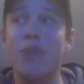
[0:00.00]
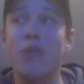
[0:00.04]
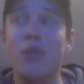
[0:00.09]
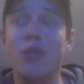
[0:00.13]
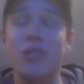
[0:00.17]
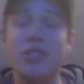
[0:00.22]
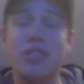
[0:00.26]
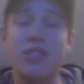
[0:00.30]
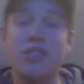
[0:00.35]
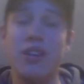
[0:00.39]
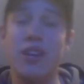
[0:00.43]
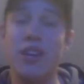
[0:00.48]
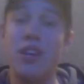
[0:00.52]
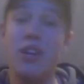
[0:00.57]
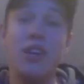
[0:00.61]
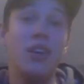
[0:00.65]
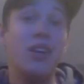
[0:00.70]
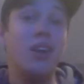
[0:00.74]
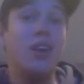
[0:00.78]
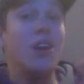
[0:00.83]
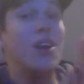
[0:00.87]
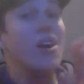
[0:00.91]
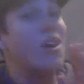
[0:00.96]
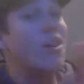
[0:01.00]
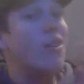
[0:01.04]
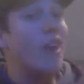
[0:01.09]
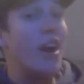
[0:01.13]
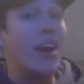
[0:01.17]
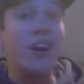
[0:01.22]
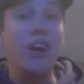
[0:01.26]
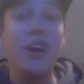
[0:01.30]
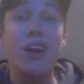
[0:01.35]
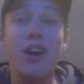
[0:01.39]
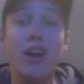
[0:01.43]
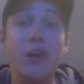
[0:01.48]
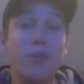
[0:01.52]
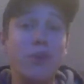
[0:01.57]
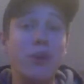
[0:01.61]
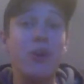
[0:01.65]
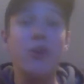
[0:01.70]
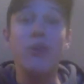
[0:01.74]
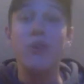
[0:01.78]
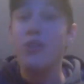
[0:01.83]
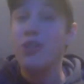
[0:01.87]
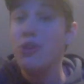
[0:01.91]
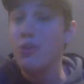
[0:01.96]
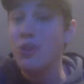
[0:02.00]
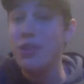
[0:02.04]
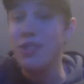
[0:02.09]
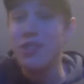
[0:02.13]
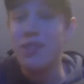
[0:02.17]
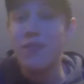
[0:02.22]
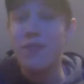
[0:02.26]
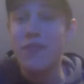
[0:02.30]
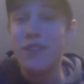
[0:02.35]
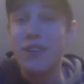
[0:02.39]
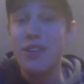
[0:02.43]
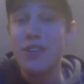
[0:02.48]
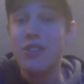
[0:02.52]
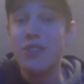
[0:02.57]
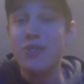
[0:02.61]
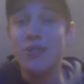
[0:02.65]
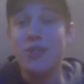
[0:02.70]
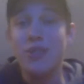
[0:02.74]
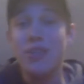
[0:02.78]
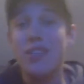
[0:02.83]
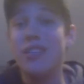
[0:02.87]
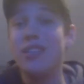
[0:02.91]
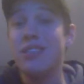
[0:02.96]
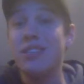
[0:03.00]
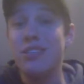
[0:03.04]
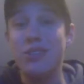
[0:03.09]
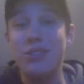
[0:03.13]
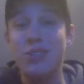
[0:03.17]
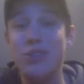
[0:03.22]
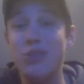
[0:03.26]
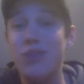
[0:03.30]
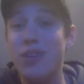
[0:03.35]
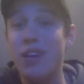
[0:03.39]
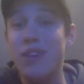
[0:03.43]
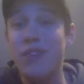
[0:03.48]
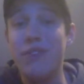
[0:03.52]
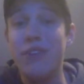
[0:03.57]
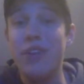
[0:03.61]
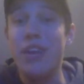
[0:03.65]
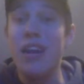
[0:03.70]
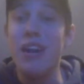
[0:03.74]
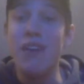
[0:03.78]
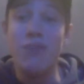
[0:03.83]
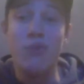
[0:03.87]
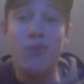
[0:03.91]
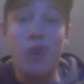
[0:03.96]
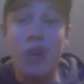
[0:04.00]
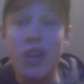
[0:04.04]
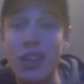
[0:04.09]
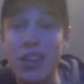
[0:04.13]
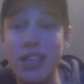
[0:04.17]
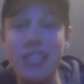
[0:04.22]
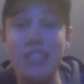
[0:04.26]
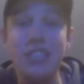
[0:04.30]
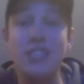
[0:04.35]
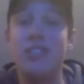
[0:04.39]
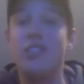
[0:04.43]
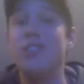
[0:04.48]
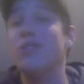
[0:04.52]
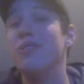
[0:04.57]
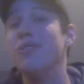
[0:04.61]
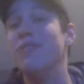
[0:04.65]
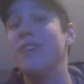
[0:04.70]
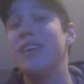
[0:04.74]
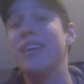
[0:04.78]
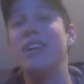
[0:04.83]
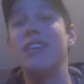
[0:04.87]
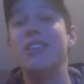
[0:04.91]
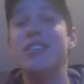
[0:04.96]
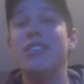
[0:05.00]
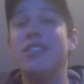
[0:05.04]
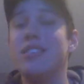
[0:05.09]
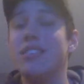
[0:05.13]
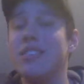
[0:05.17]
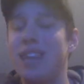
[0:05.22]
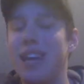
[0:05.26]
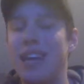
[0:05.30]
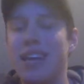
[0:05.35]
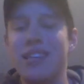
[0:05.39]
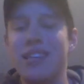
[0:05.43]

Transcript: And once I start lining up, oh, you went to the first one, so you definitely have one of these two advantages. I